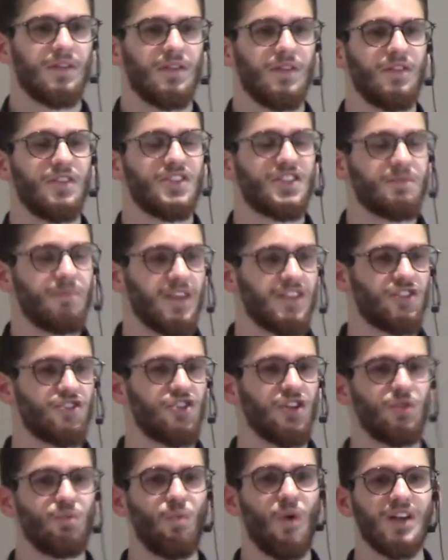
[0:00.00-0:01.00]
This
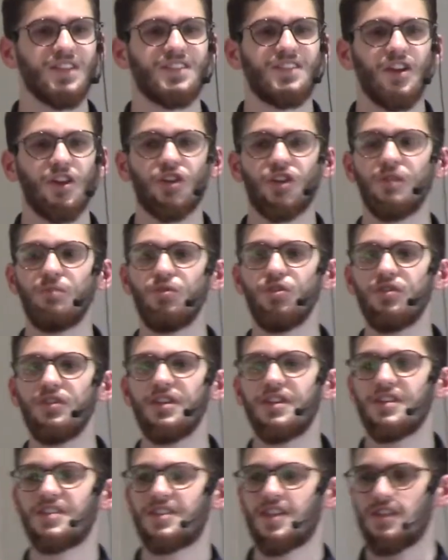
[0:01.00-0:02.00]
masjid was their
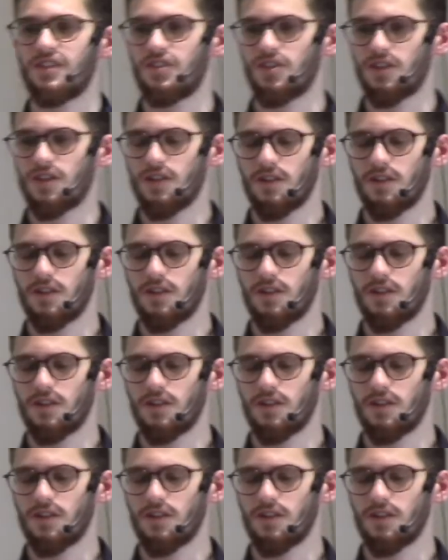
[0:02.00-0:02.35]
community center.